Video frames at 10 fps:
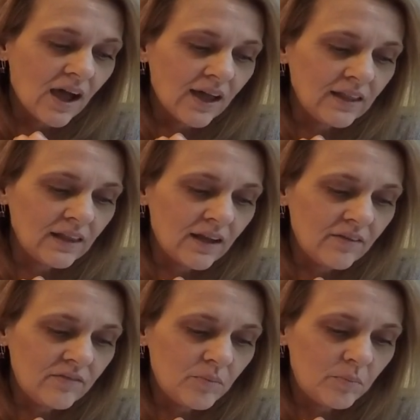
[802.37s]
I
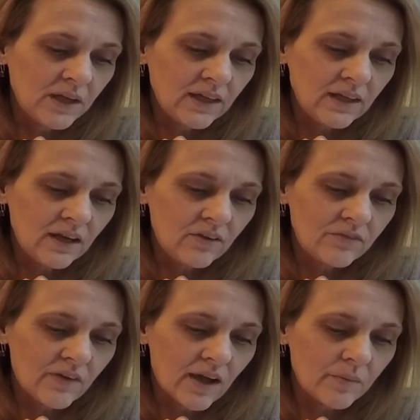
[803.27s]
love picking
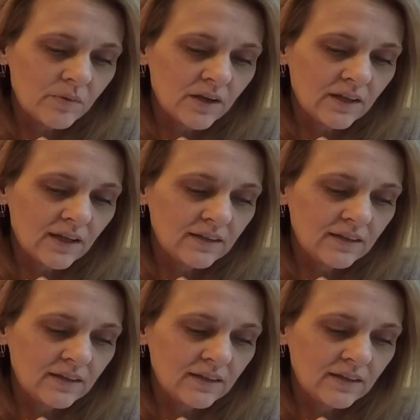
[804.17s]
out fabric